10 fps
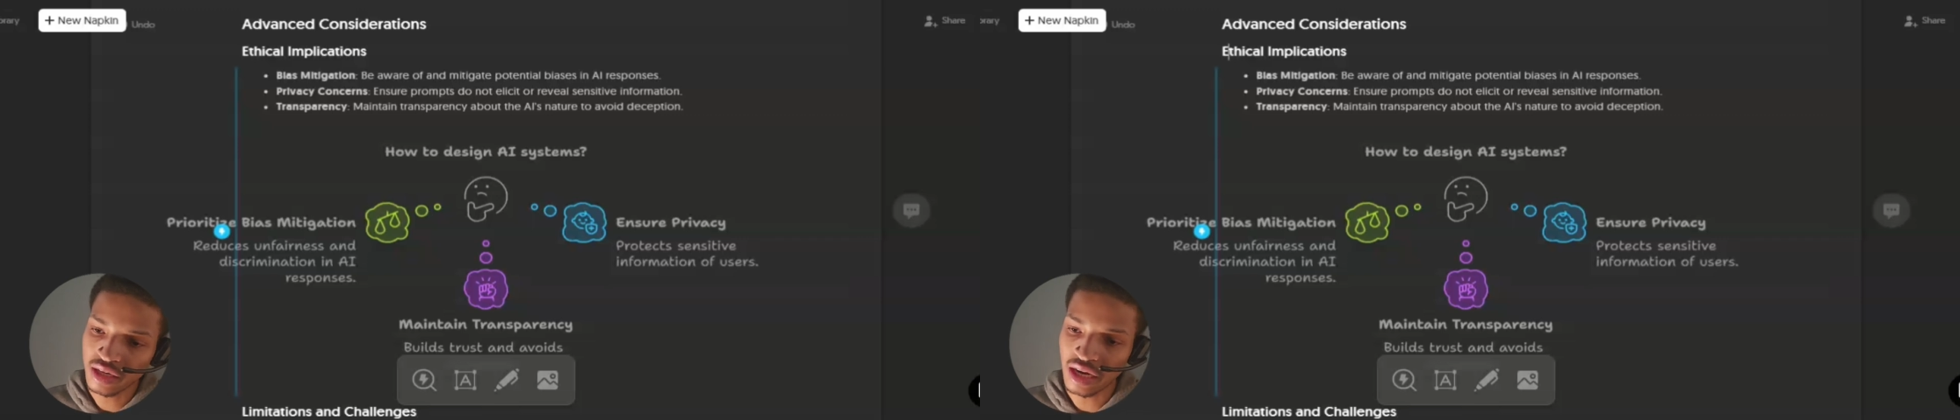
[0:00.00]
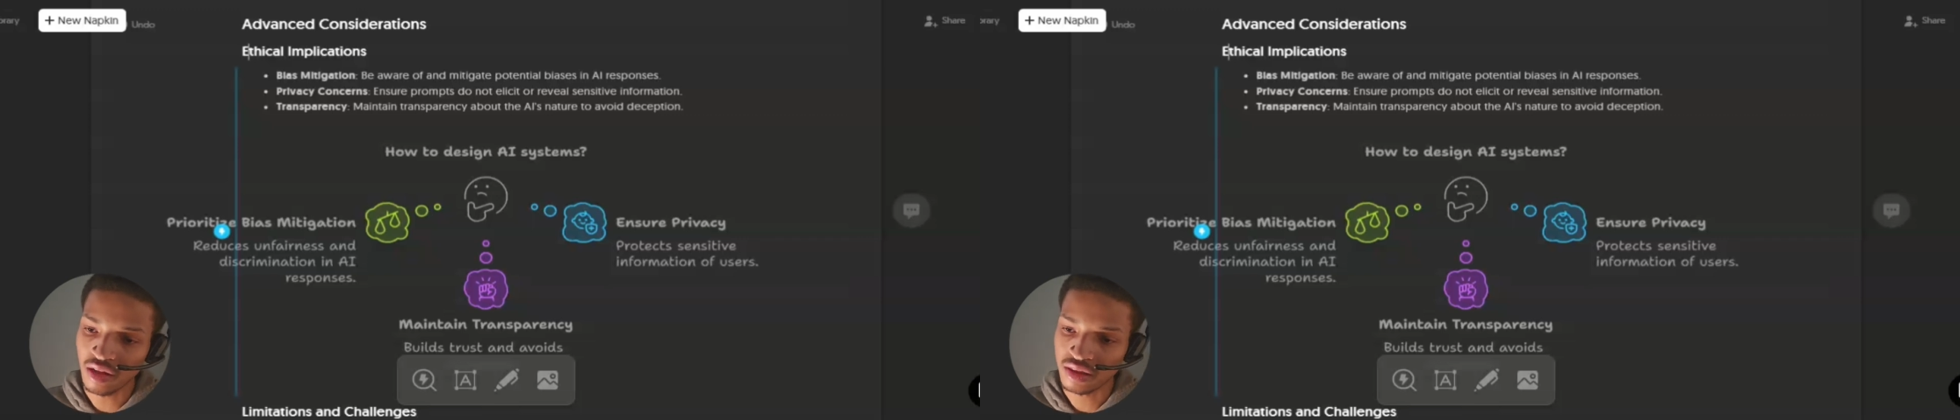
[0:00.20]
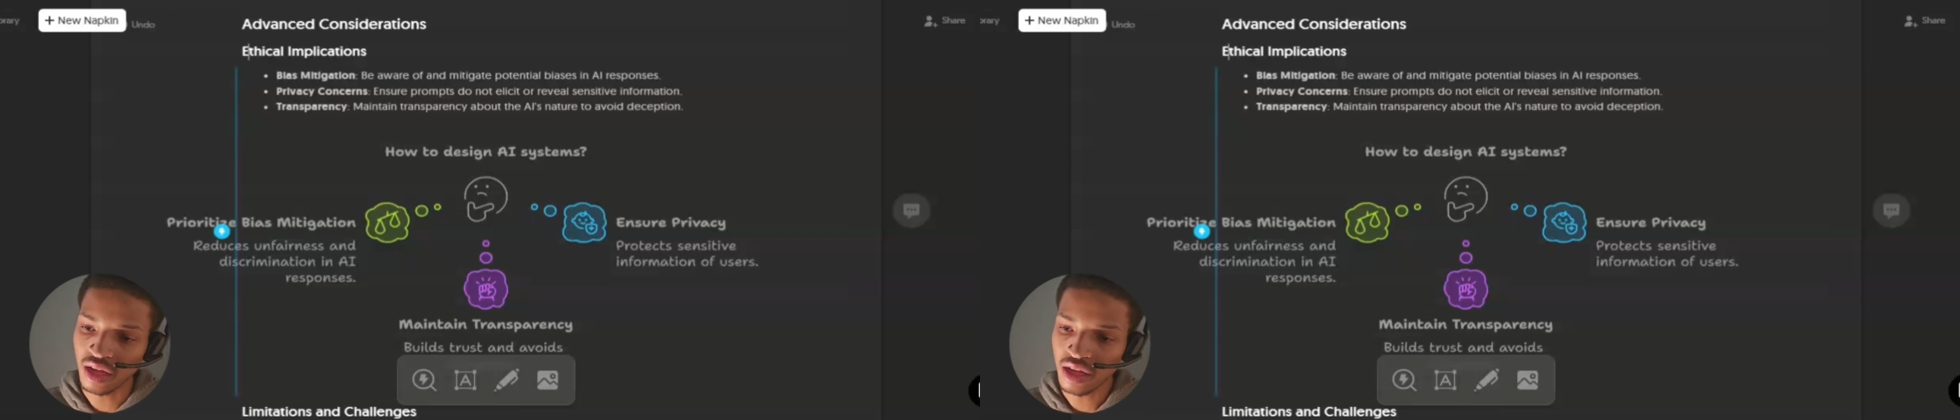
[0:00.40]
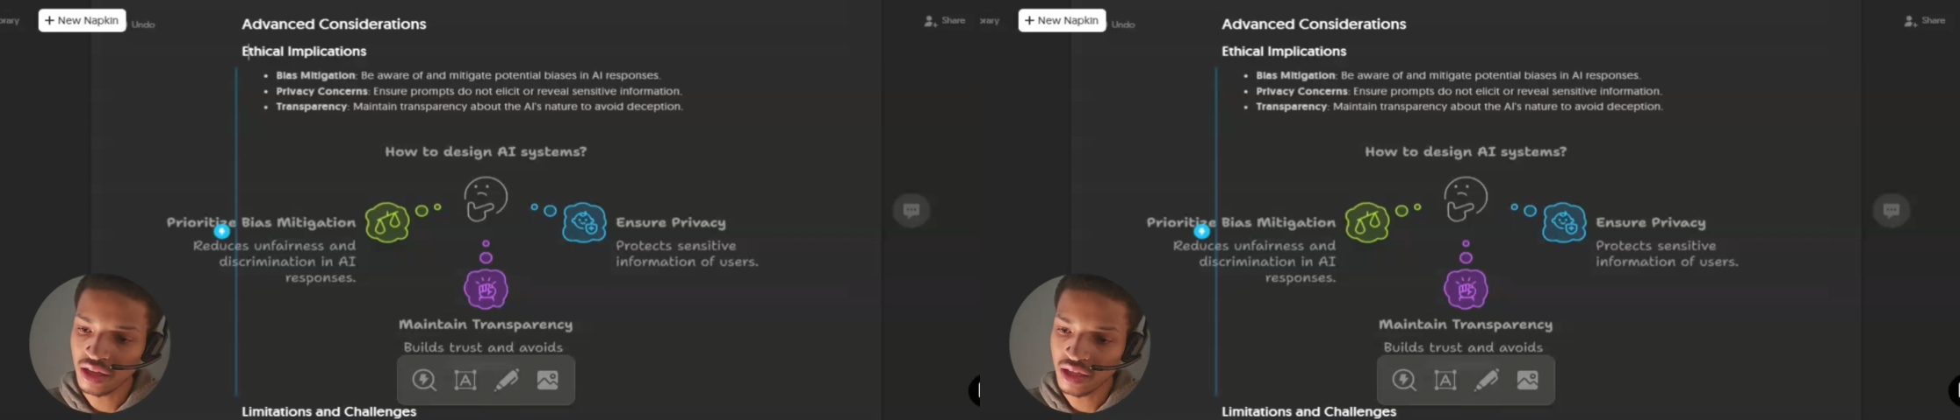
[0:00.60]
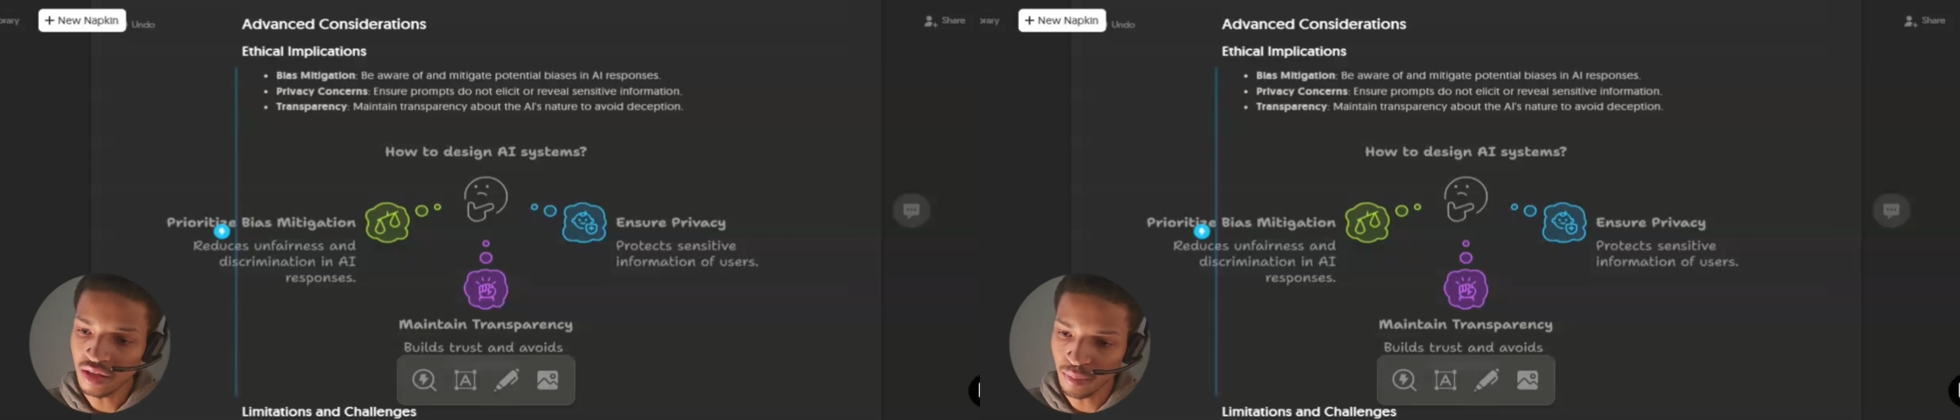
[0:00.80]
Now,
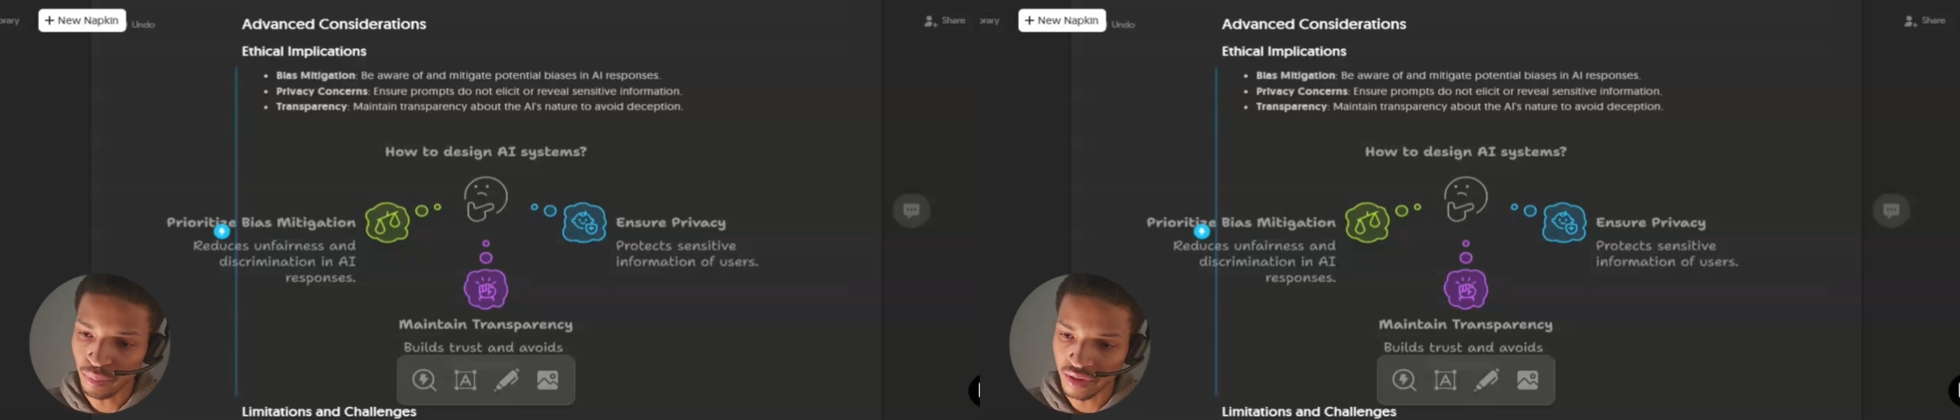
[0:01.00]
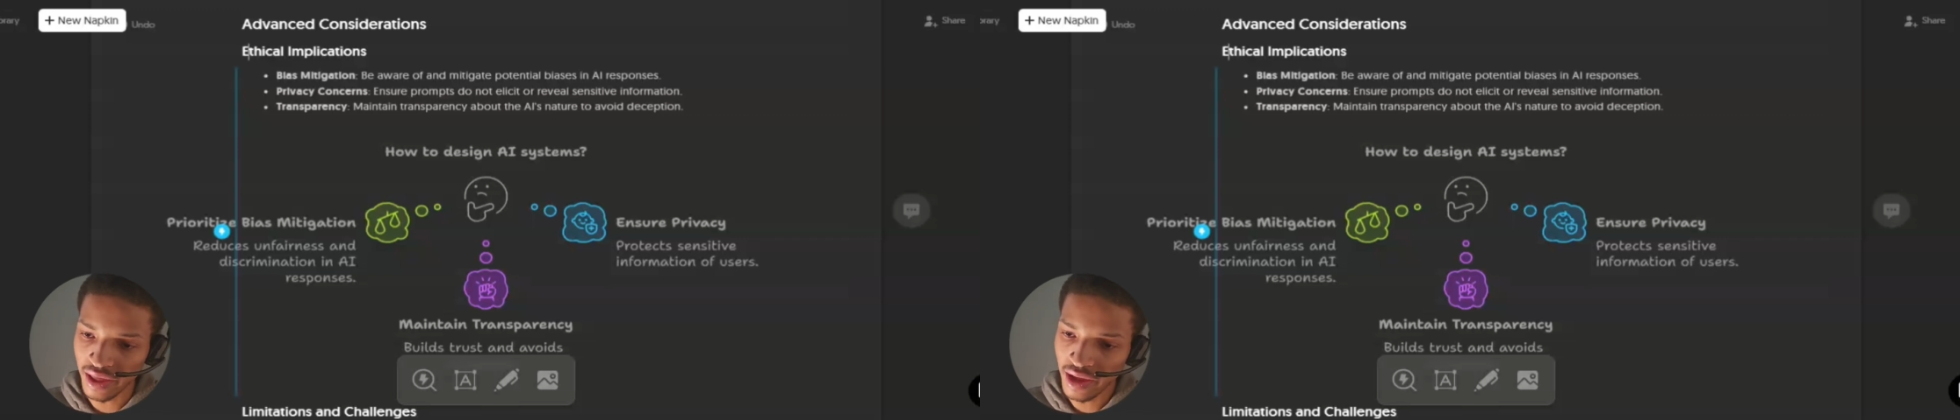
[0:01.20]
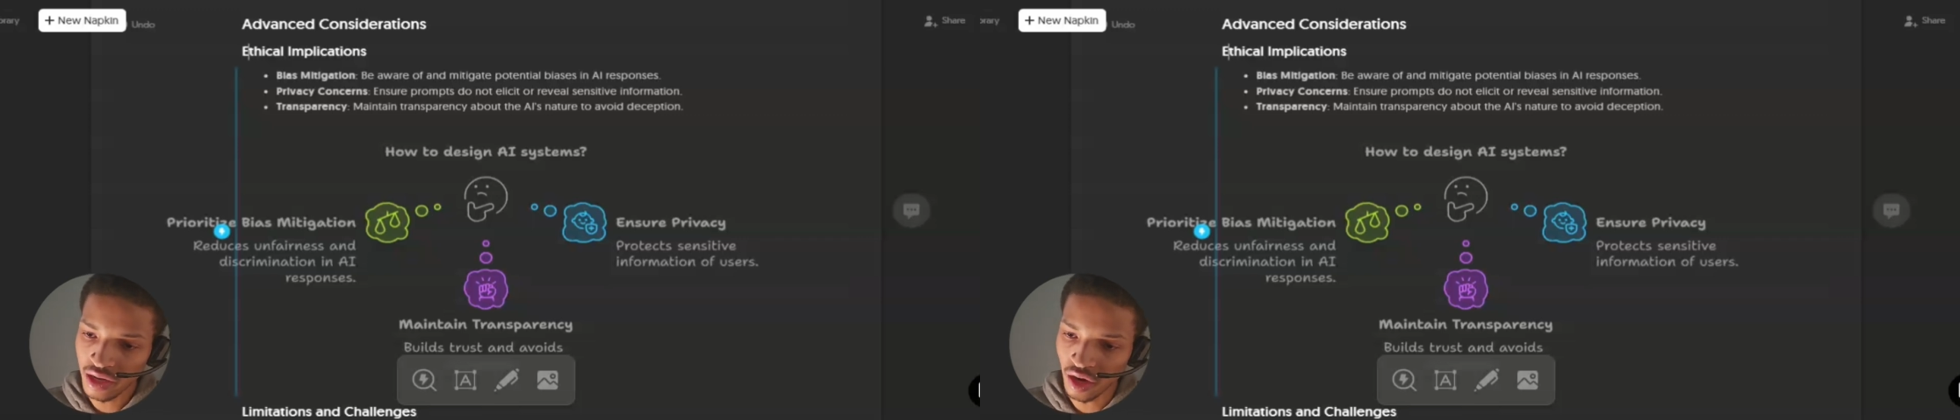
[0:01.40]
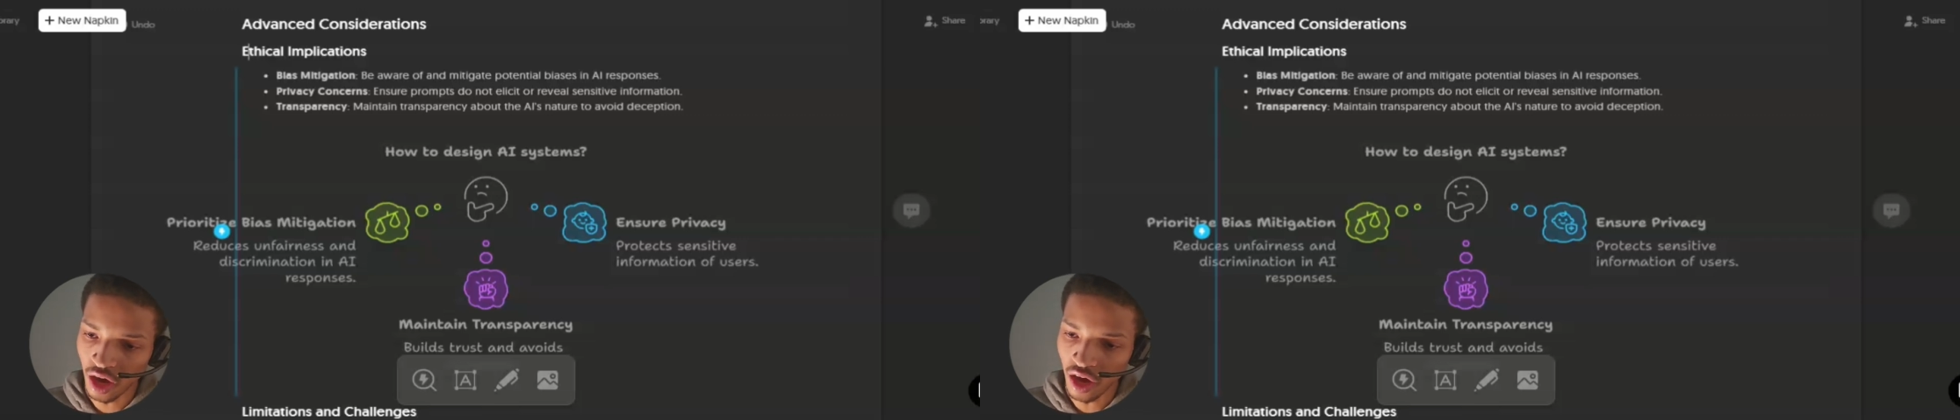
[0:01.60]
luckily, Bland